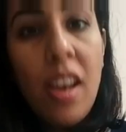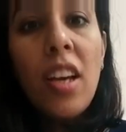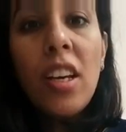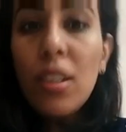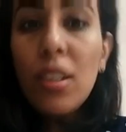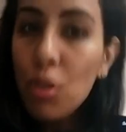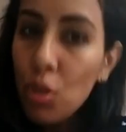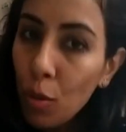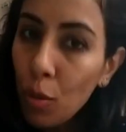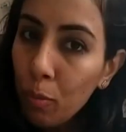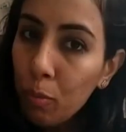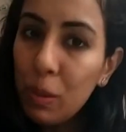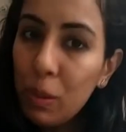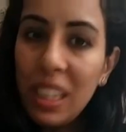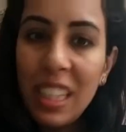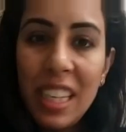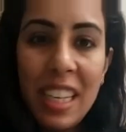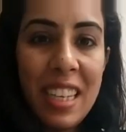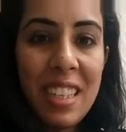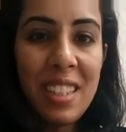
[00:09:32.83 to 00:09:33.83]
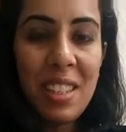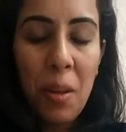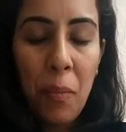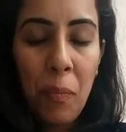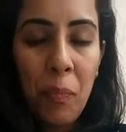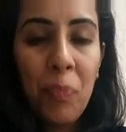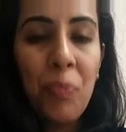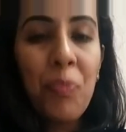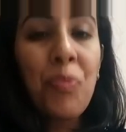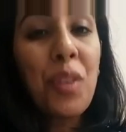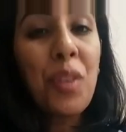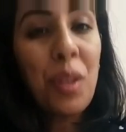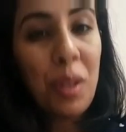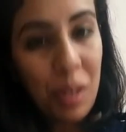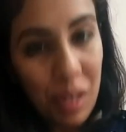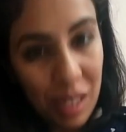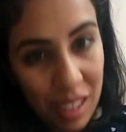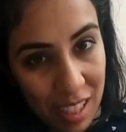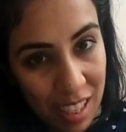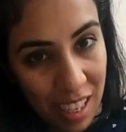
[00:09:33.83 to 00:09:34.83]
So please
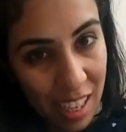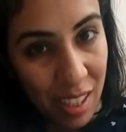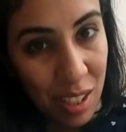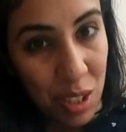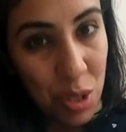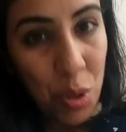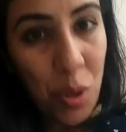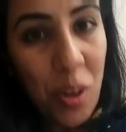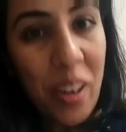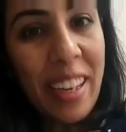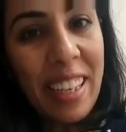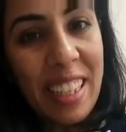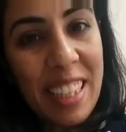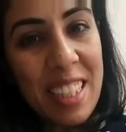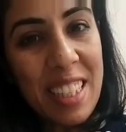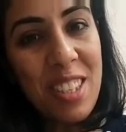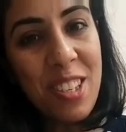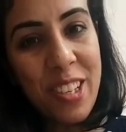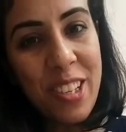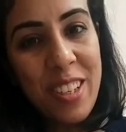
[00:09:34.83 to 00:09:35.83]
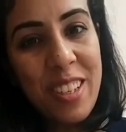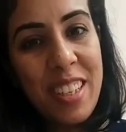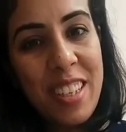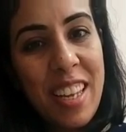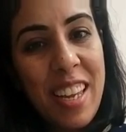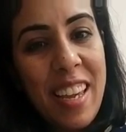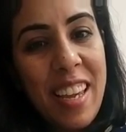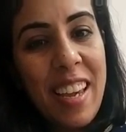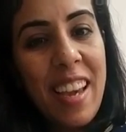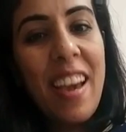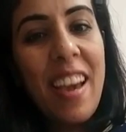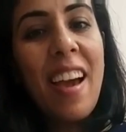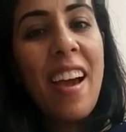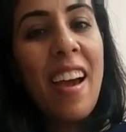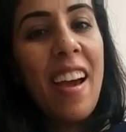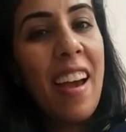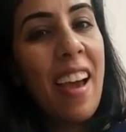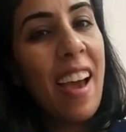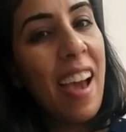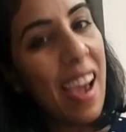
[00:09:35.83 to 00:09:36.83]
enjoy this journey
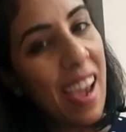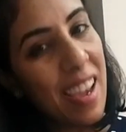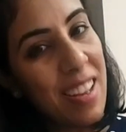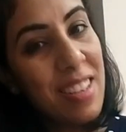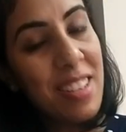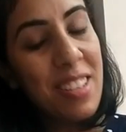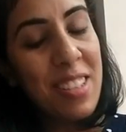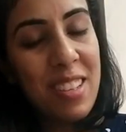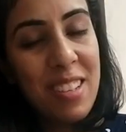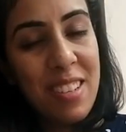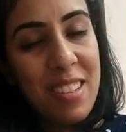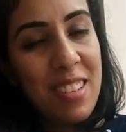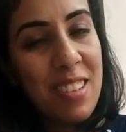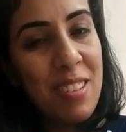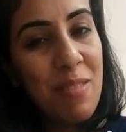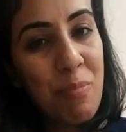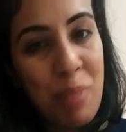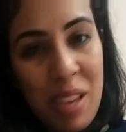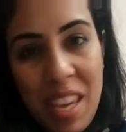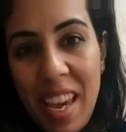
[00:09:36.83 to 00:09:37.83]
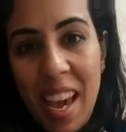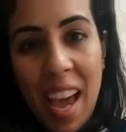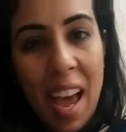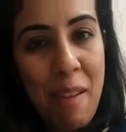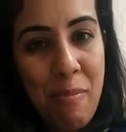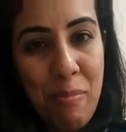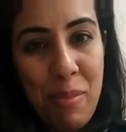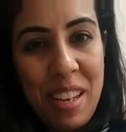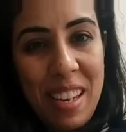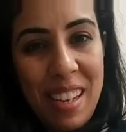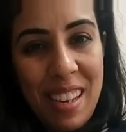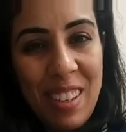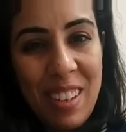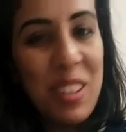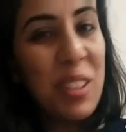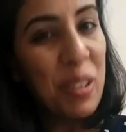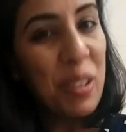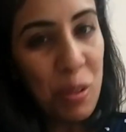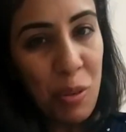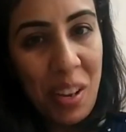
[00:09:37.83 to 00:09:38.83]
and be happy
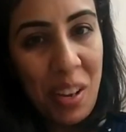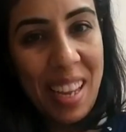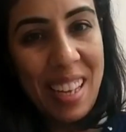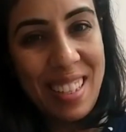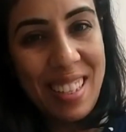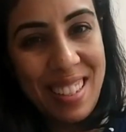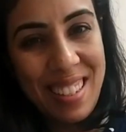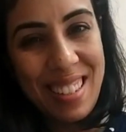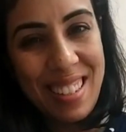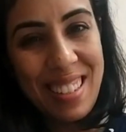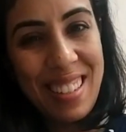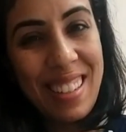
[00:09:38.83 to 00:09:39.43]
always.